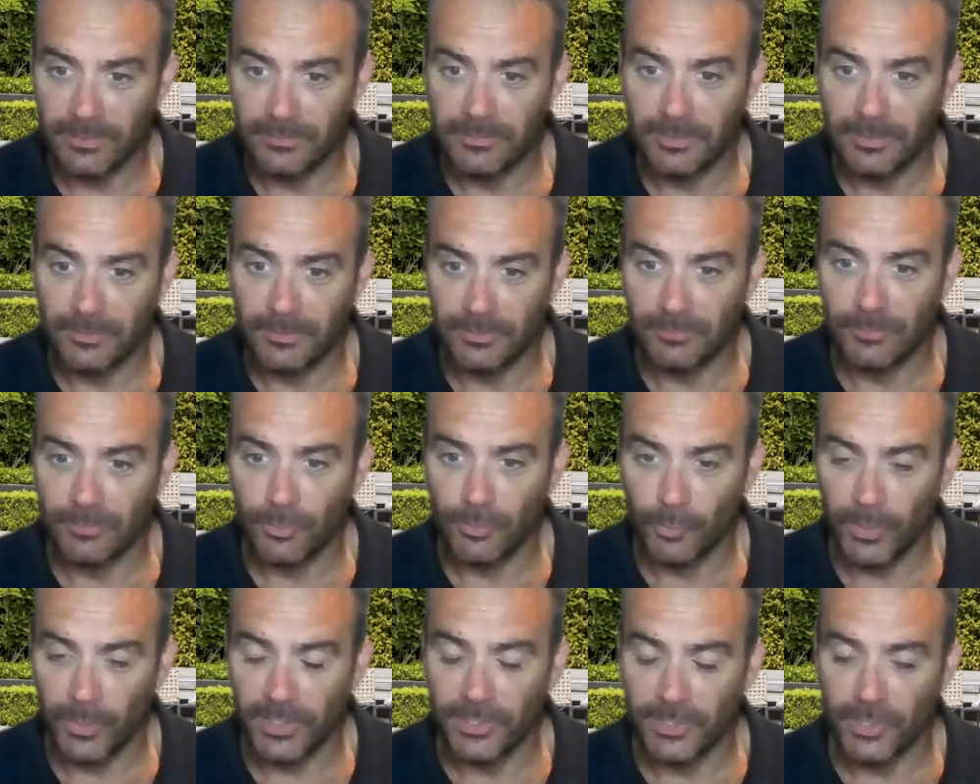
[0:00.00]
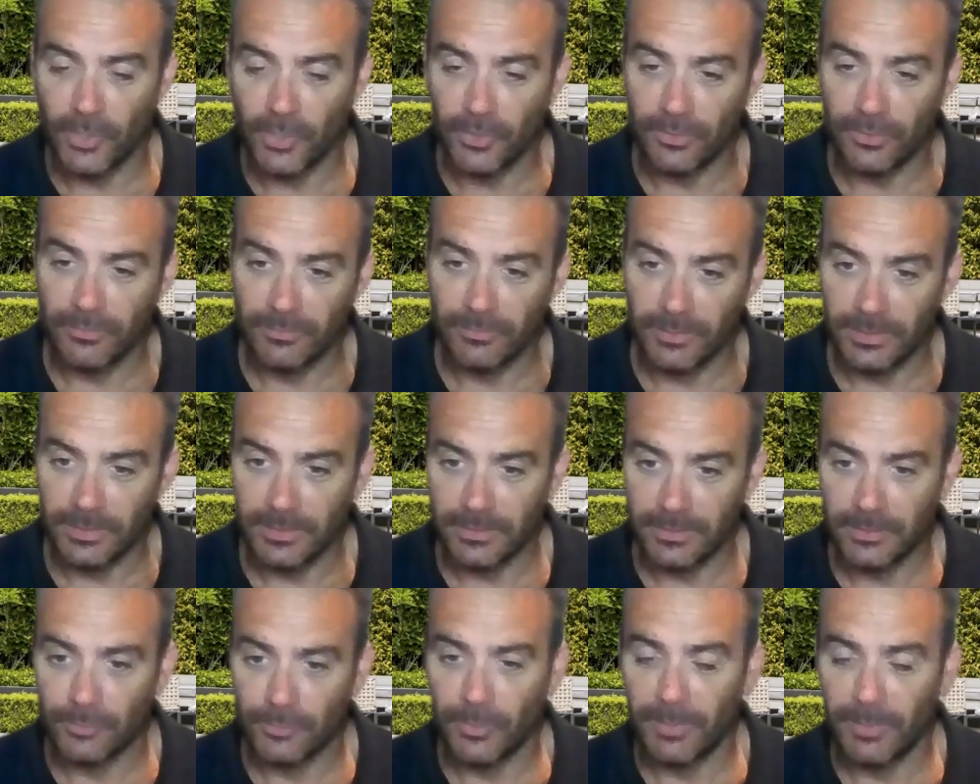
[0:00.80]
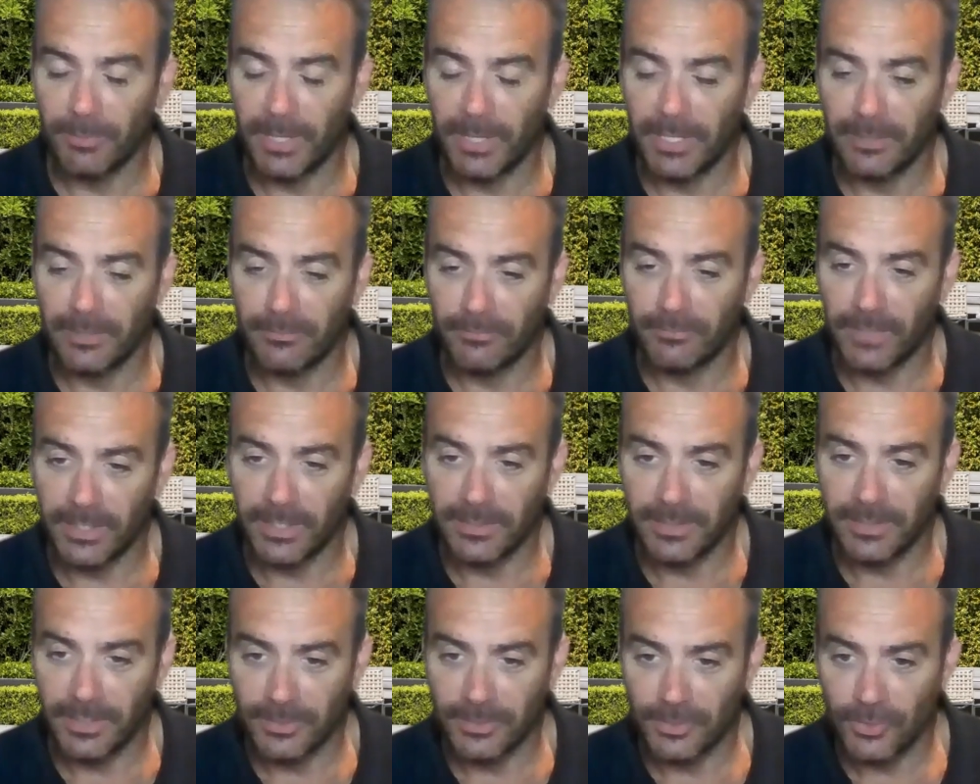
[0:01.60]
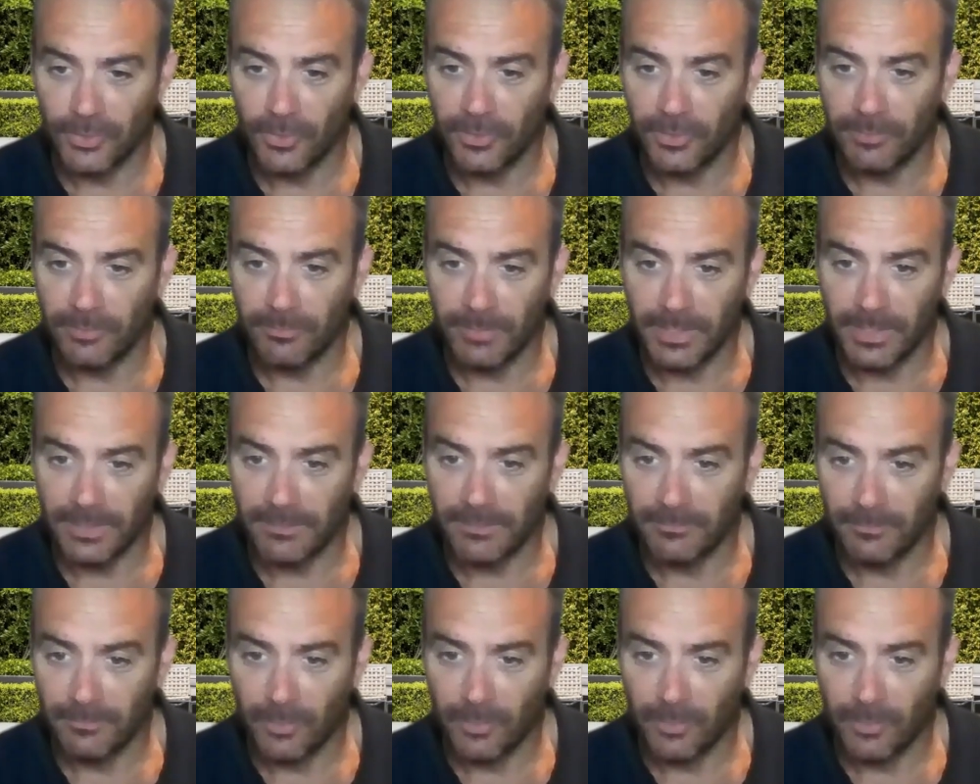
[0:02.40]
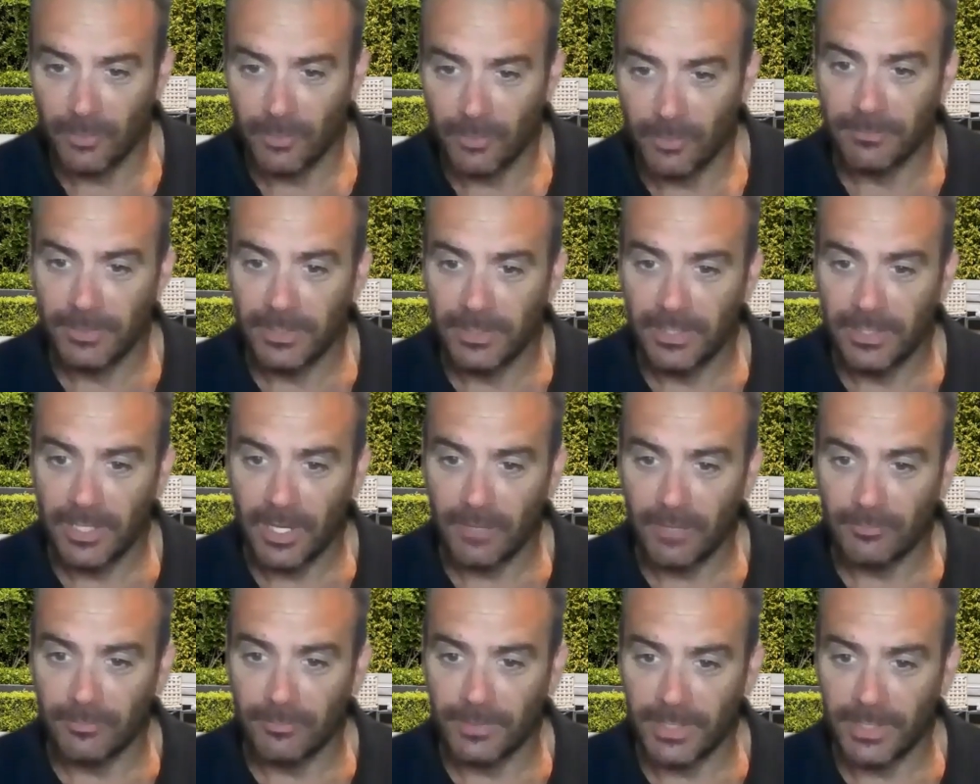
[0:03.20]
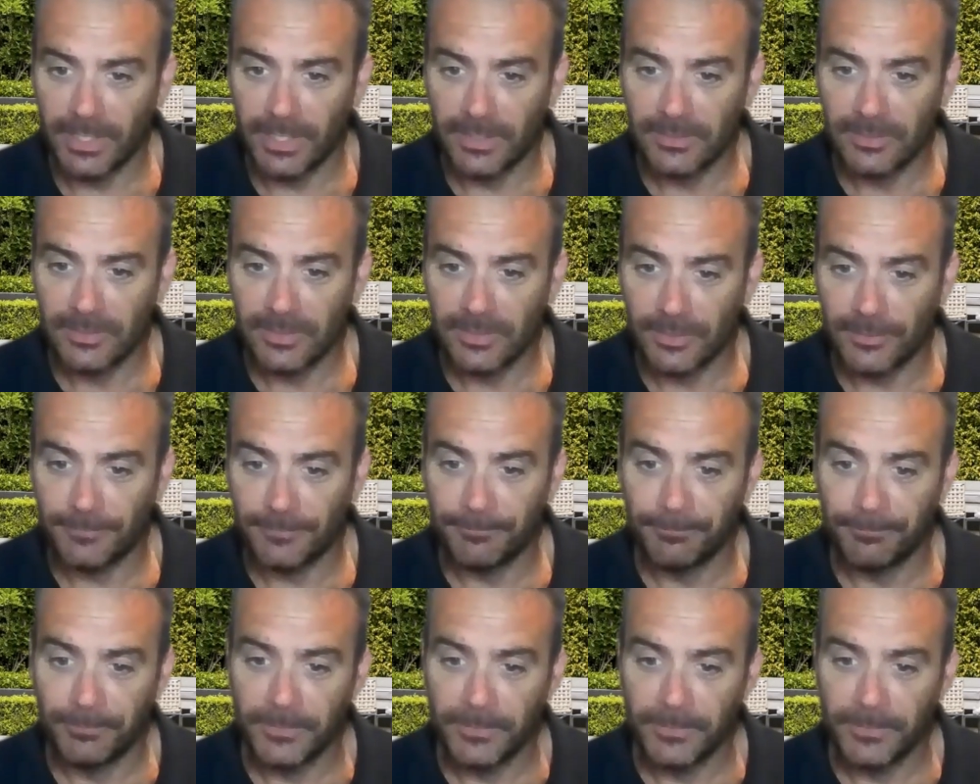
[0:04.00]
to repay the faith they showed in me by helping me out. So